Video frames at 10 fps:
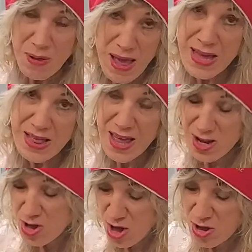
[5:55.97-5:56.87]
like a lot of
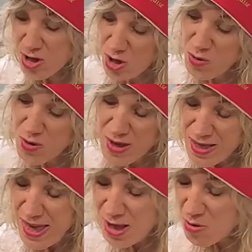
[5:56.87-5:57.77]
salt, so
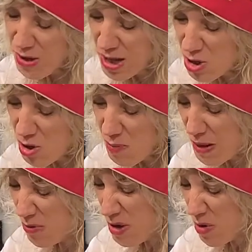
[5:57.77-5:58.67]
that's okay too,
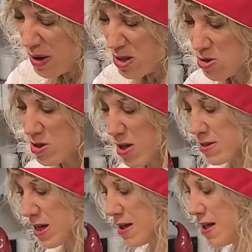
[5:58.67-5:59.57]
but we don't want it too
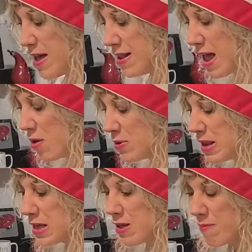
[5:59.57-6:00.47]
salty. Now we
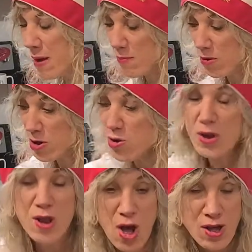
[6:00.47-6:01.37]
need some pepper. You
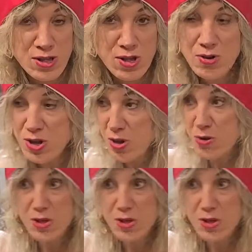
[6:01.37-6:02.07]
can also use